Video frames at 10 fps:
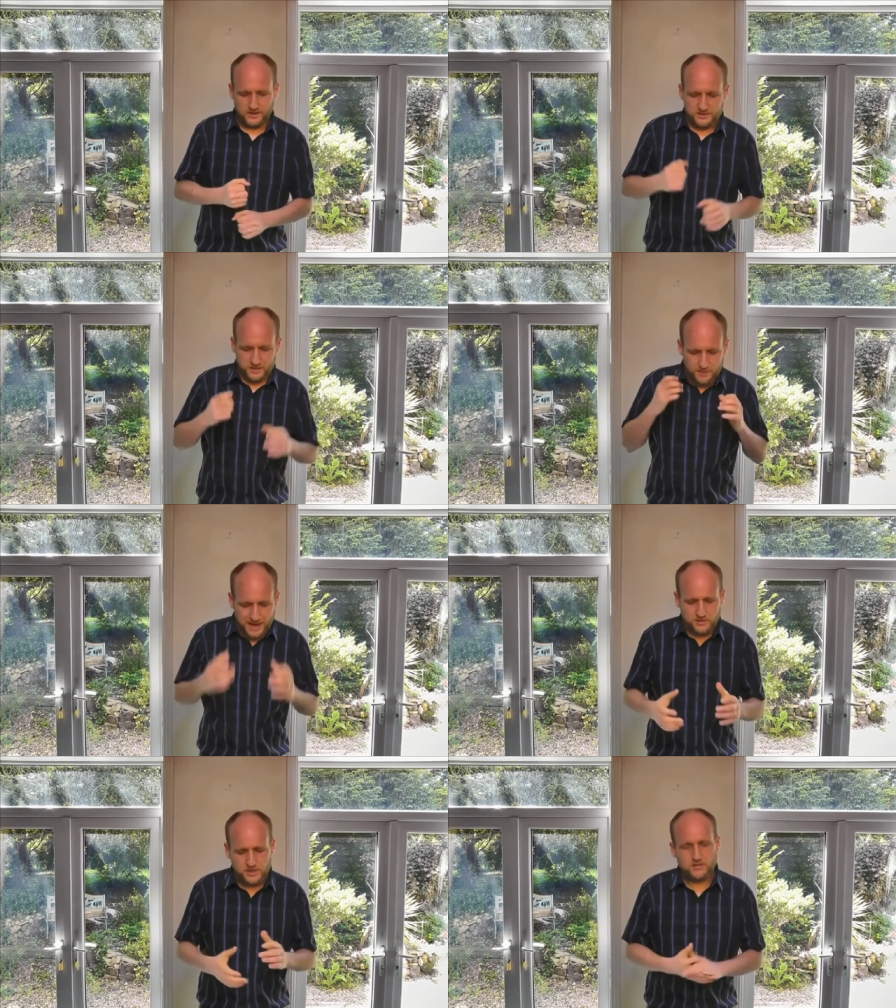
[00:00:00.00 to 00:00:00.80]
It's
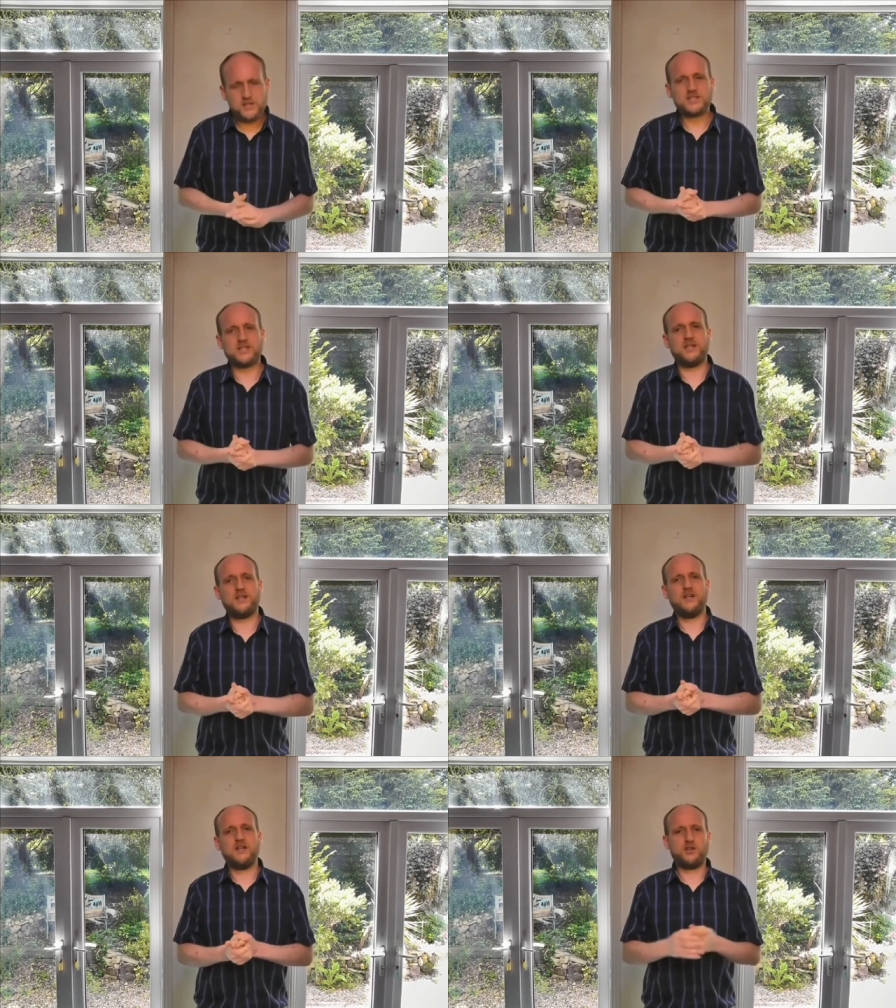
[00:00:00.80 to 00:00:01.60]
about unity.
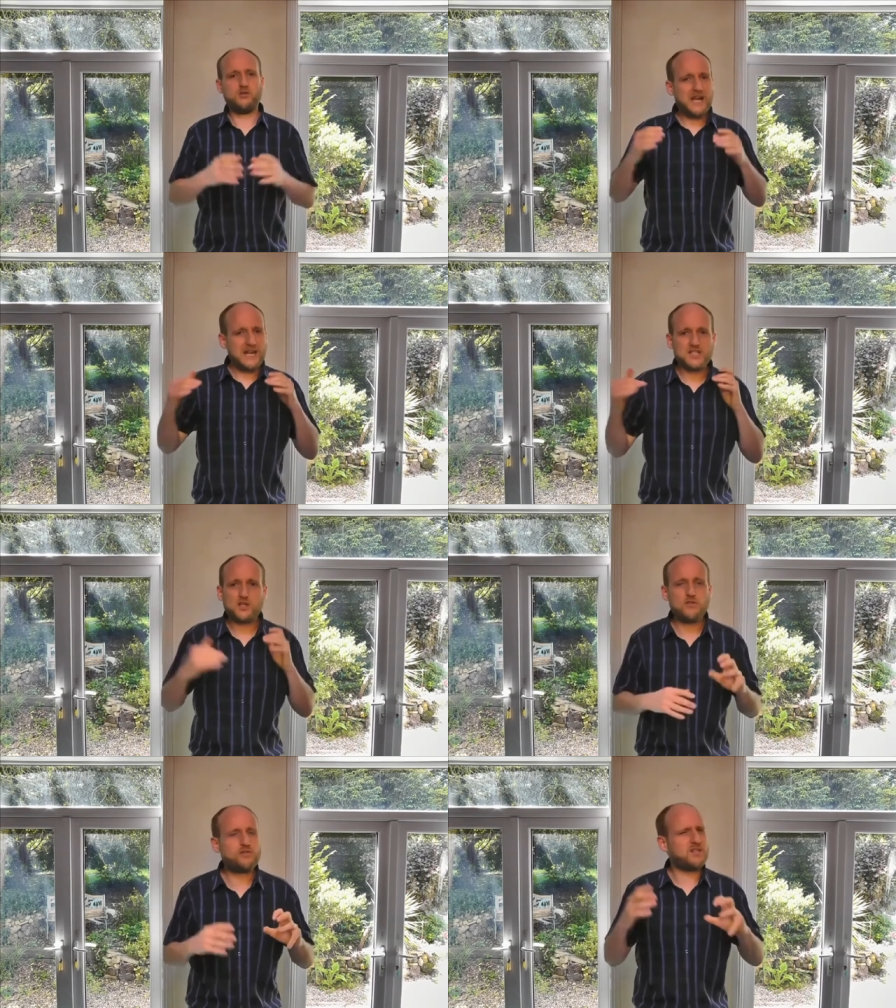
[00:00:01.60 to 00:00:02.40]
So, okay, let's
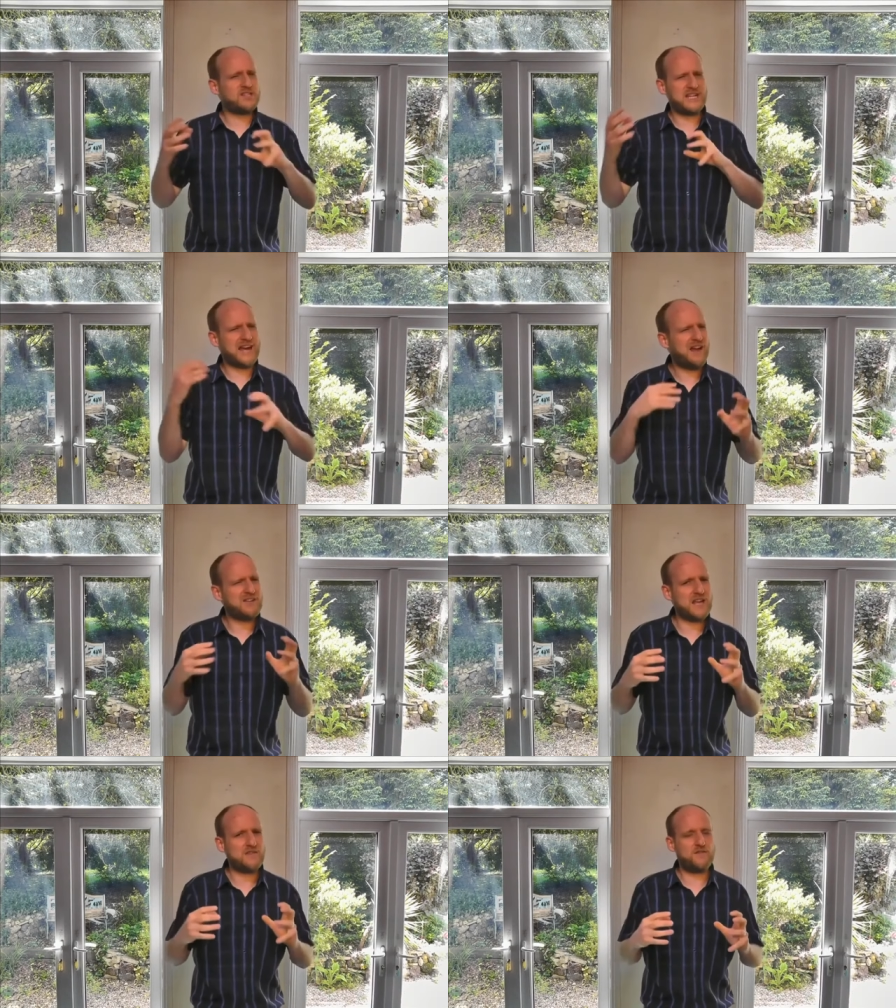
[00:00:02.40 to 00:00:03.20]
go through and see how
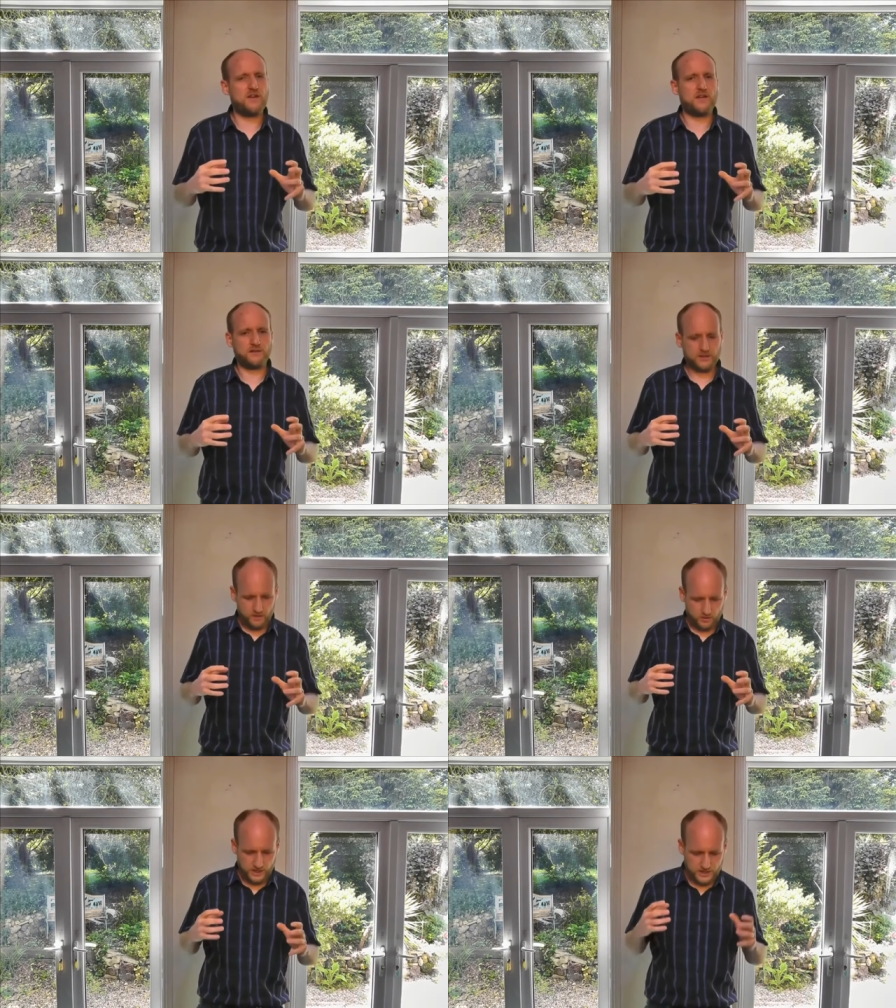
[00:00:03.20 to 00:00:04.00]
does that fit.
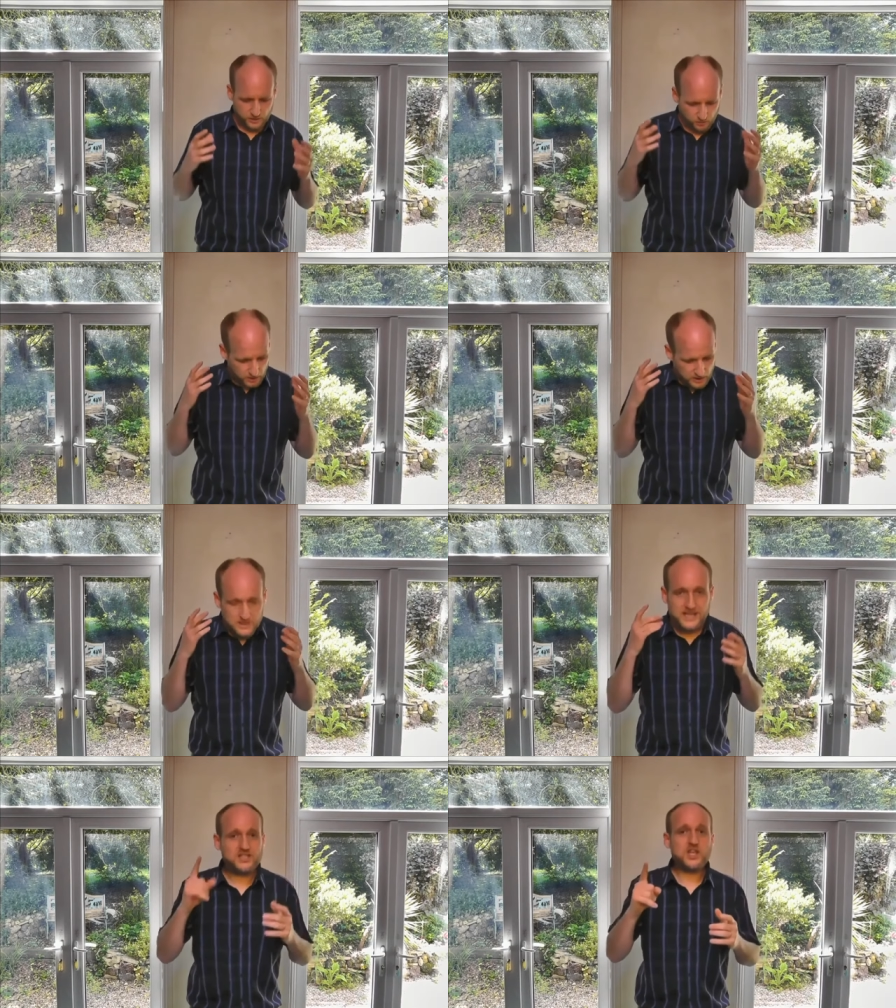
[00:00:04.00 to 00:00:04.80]
Okay, so
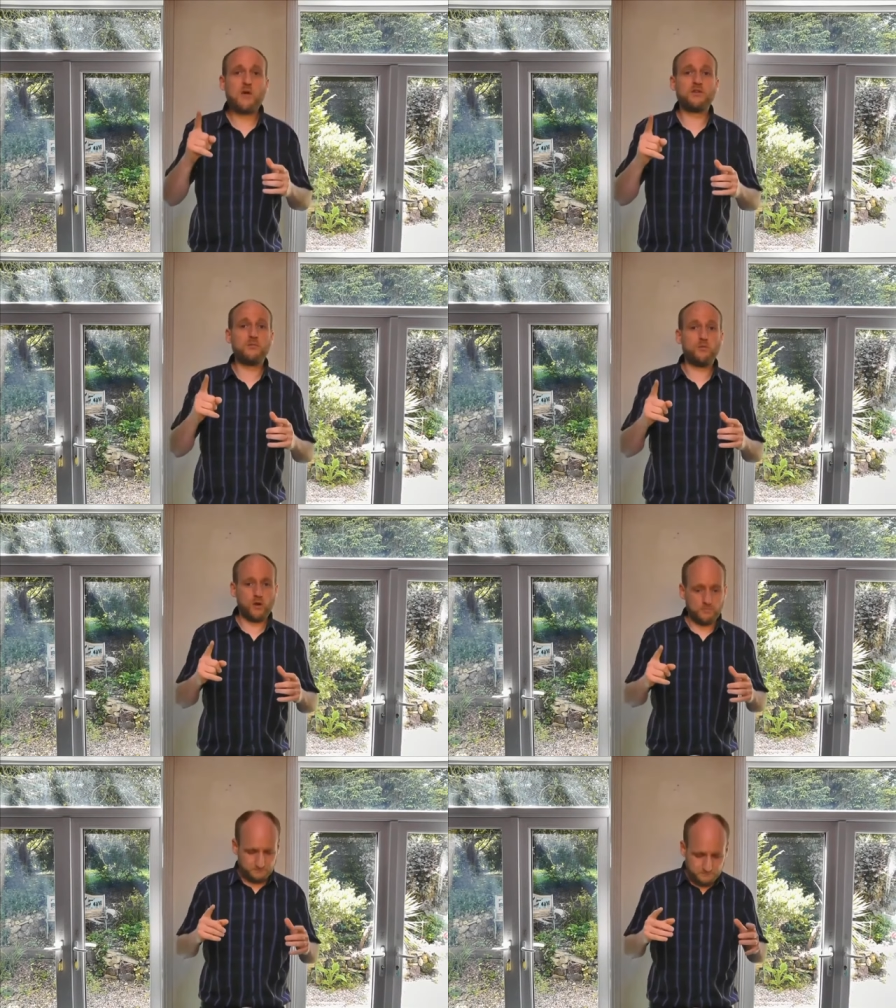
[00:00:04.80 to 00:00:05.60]
let's start with number
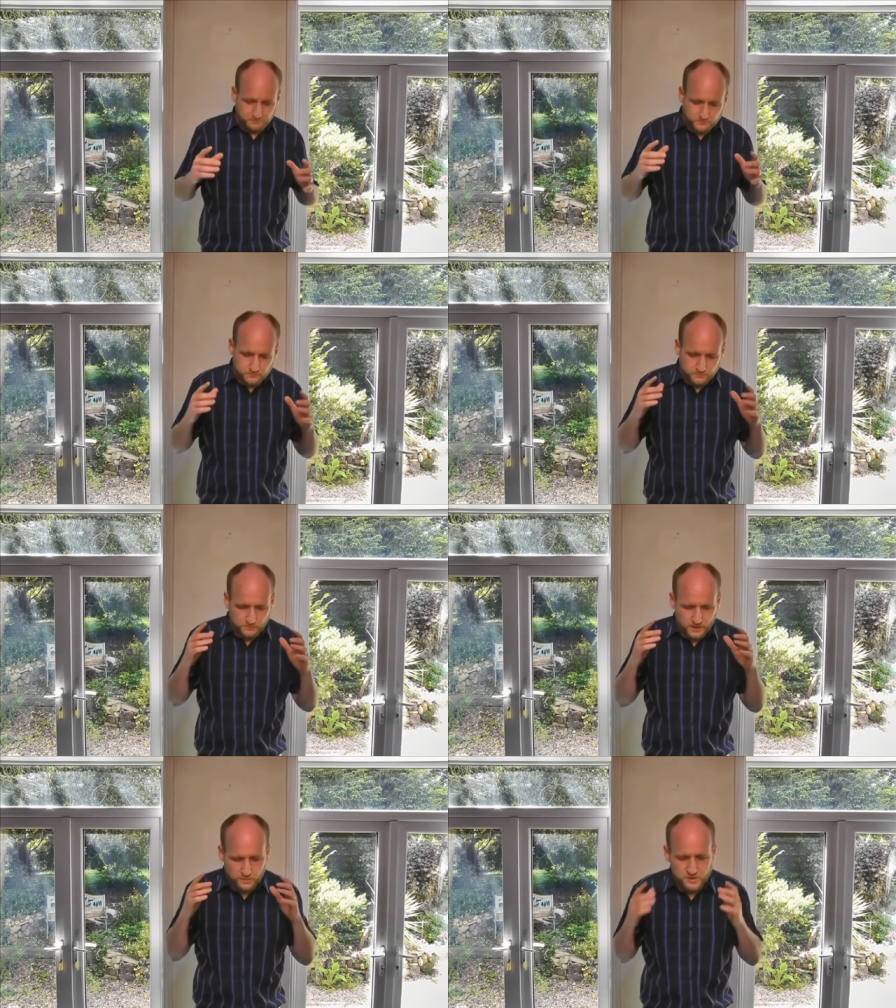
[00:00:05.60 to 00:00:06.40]
one.
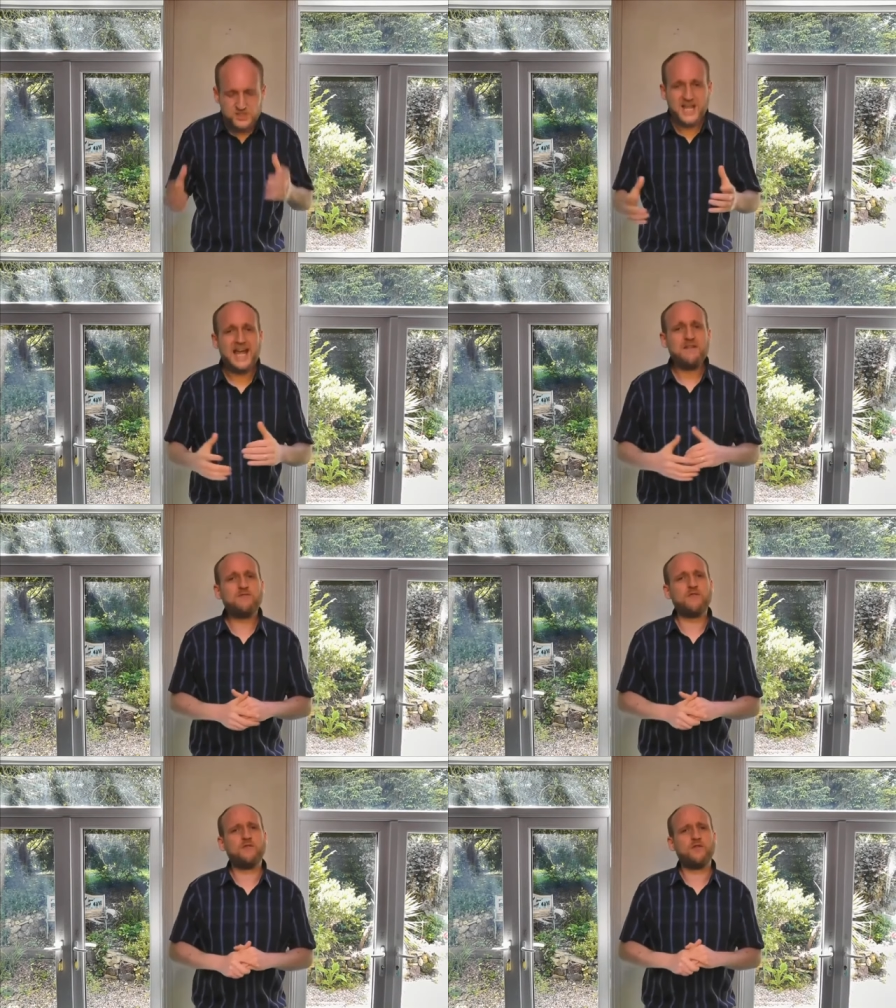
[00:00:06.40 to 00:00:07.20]
Abstain
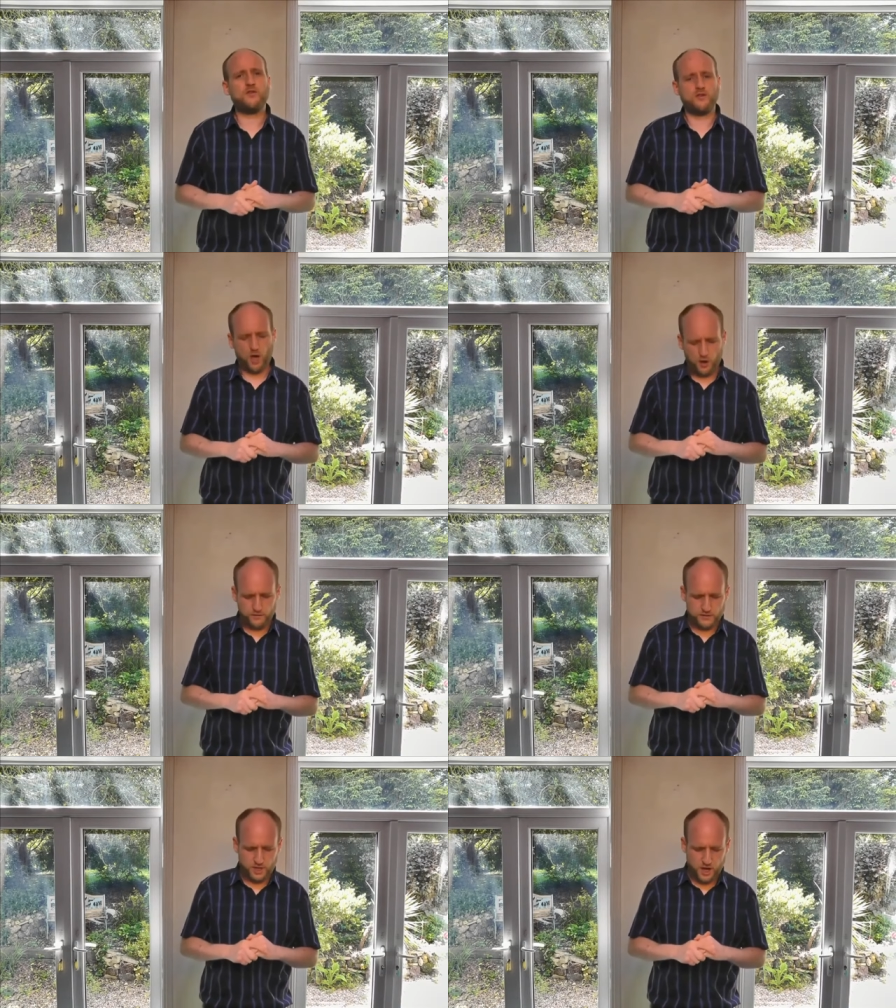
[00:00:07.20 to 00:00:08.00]
from food
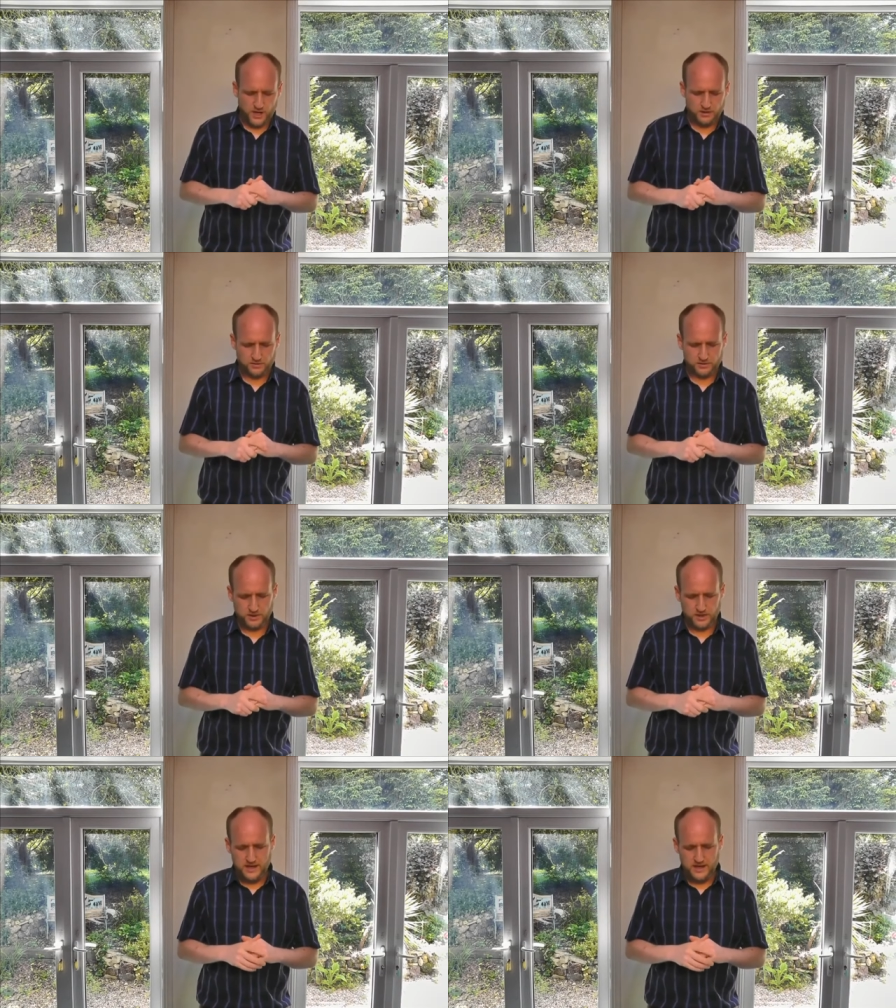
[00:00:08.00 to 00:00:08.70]
offered to idols.